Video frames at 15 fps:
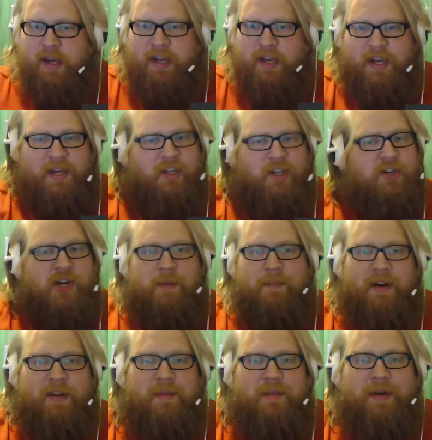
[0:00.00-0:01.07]
and you jump
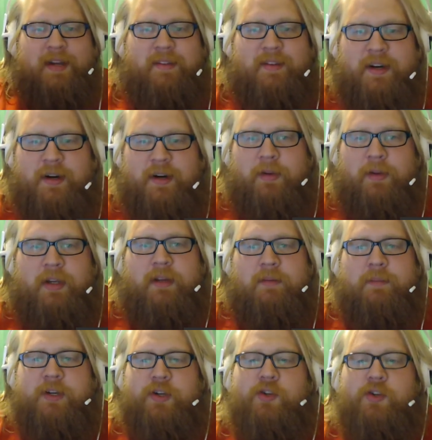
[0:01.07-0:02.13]
out of the back of the airplane
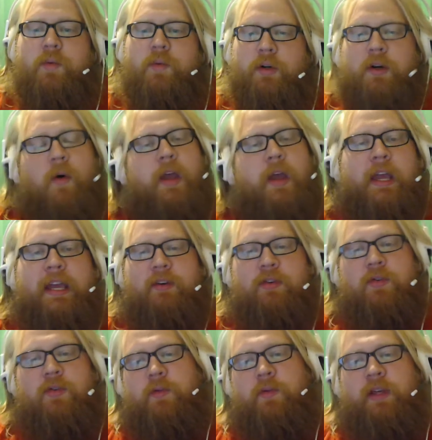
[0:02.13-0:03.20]
because you were going
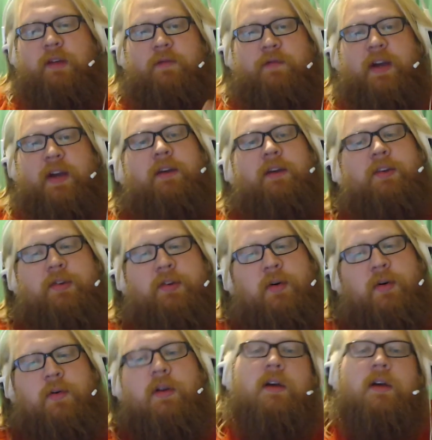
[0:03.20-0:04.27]
into the infected
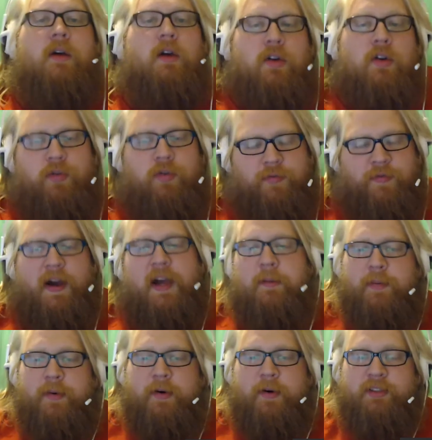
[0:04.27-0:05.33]
zone to find
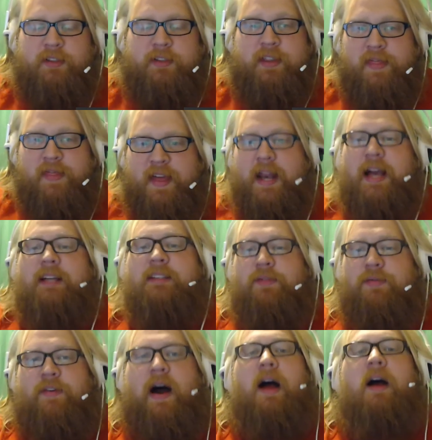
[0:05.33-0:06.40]
a person that has a
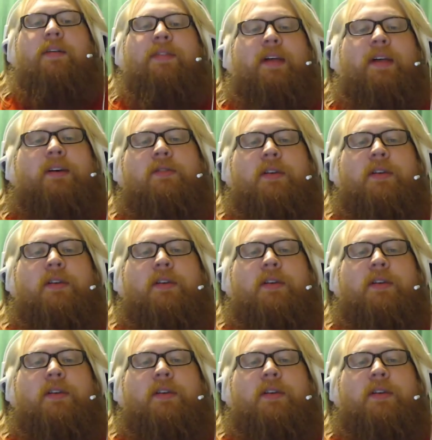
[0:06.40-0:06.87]
file that